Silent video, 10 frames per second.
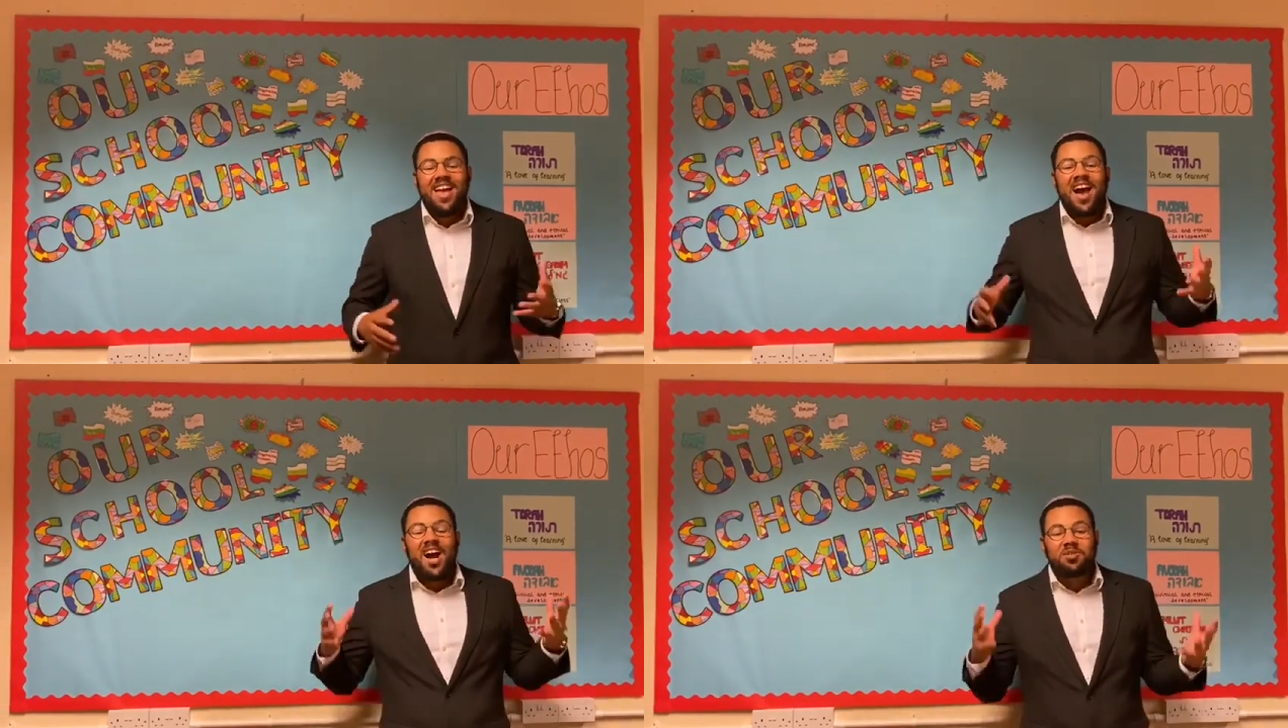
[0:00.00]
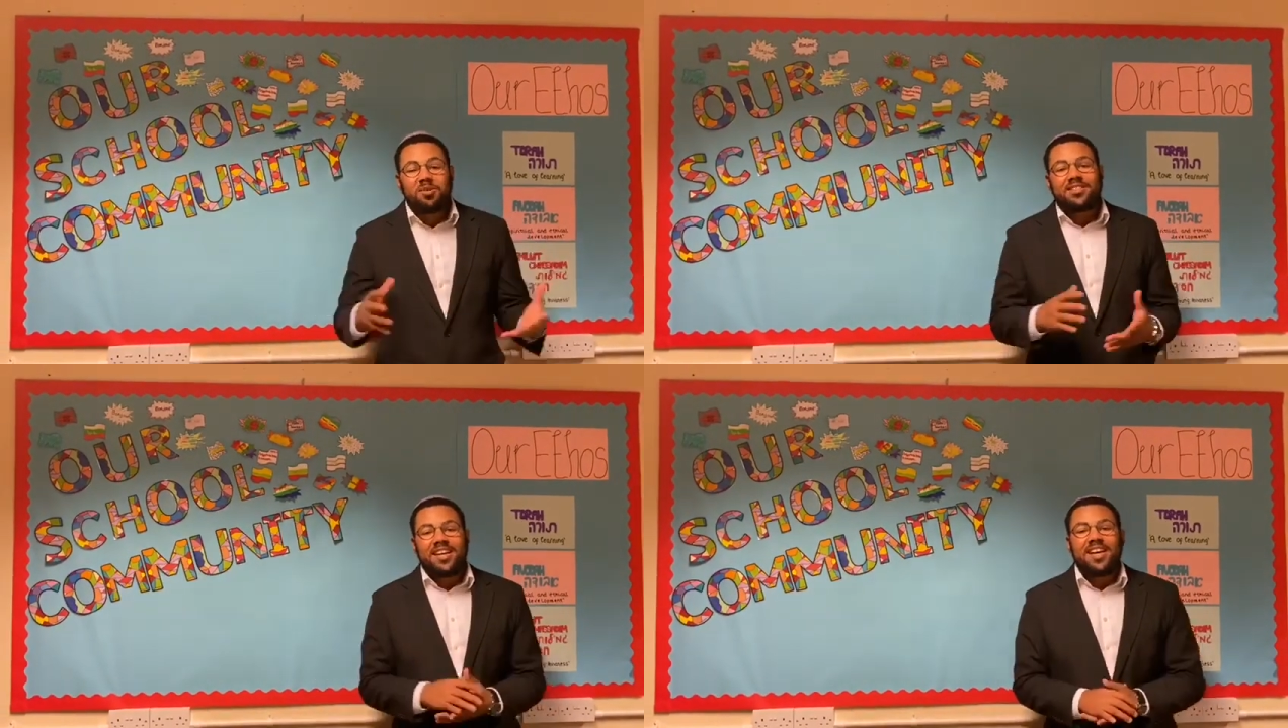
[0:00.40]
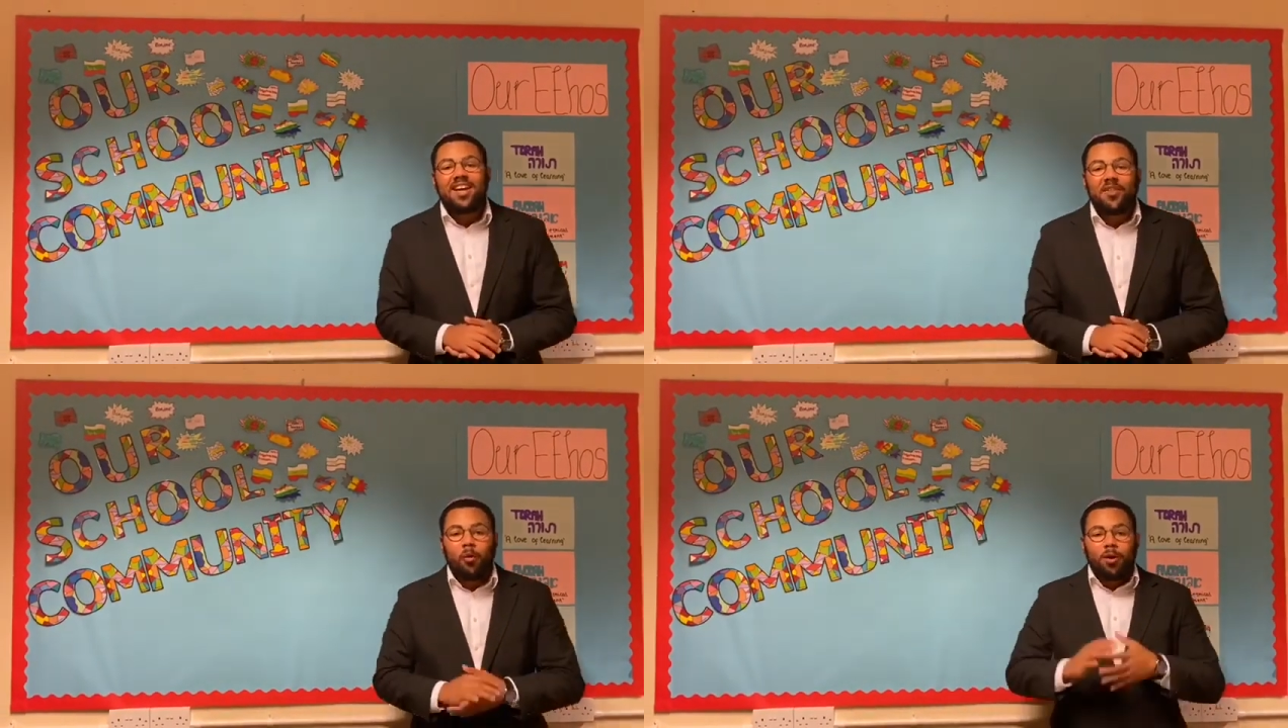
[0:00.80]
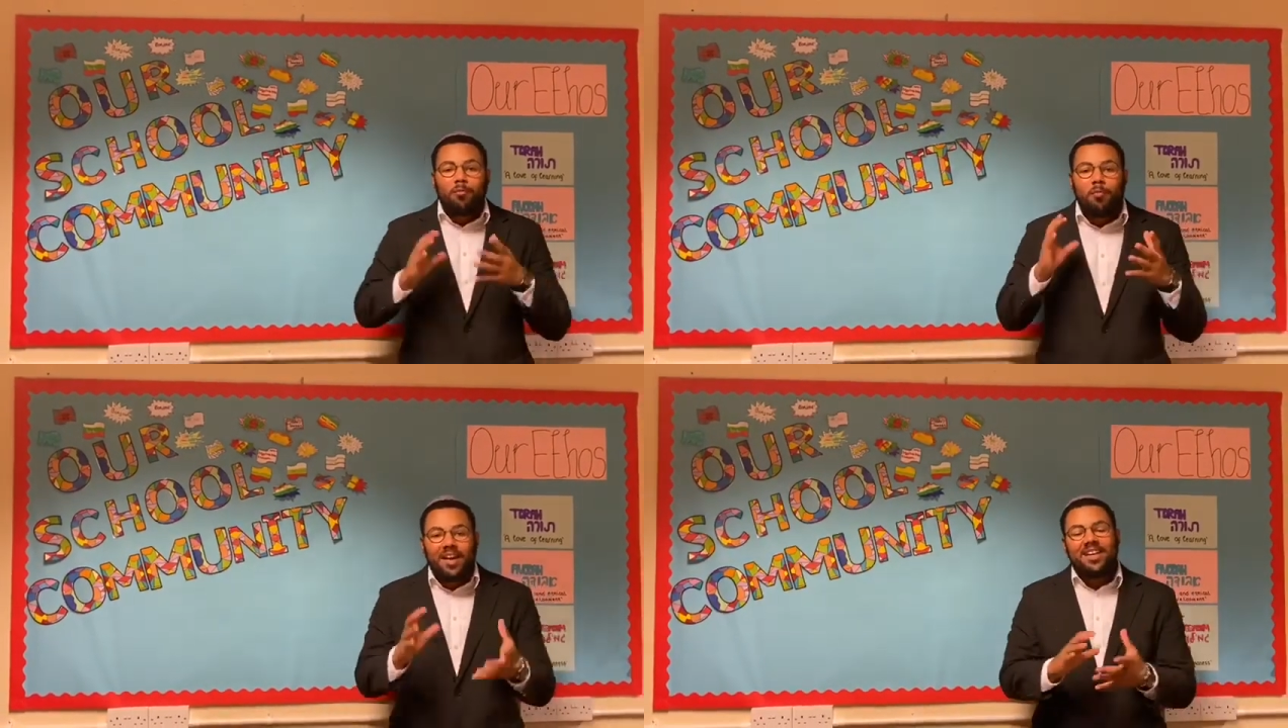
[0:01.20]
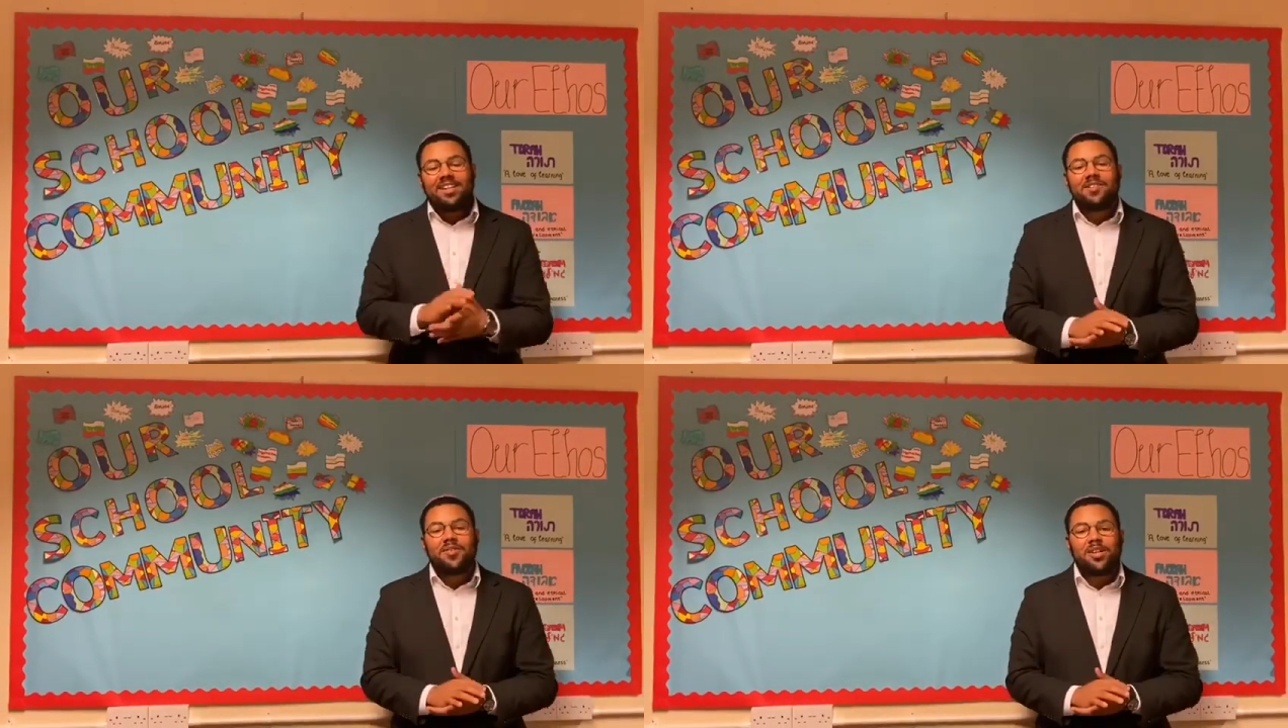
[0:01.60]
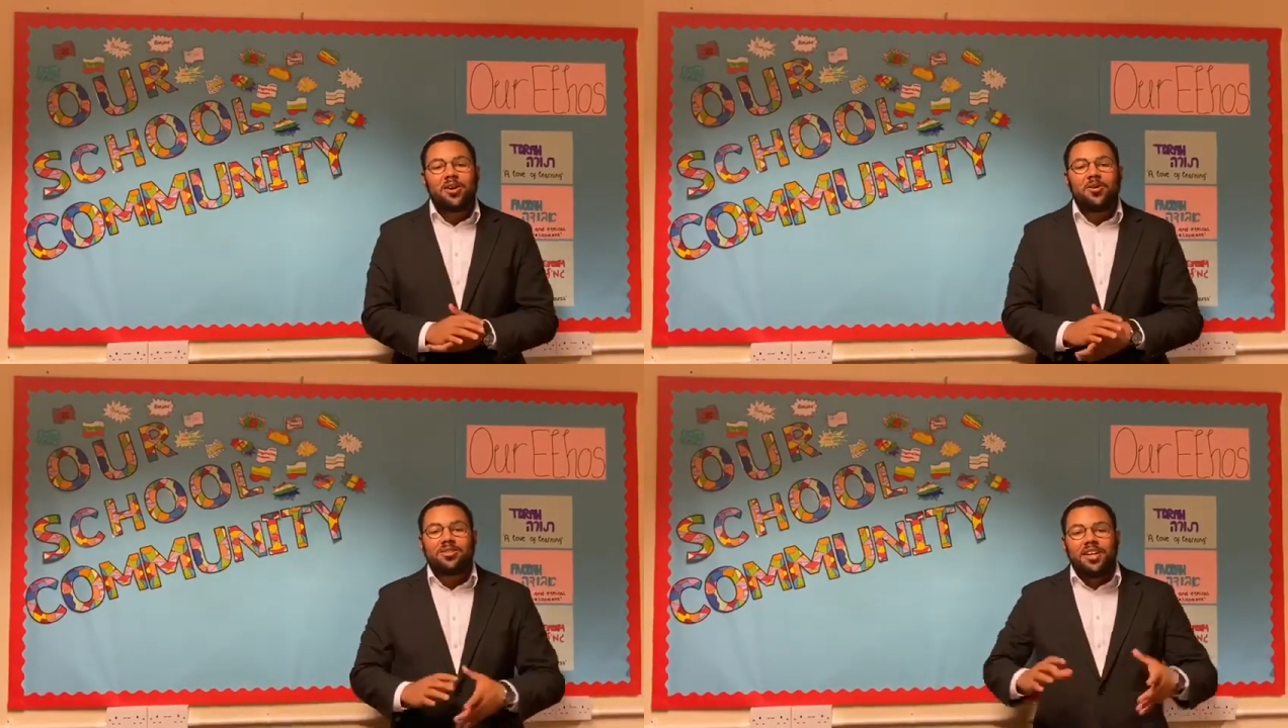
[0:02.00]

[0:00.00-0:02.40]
I just want to say we're making these videos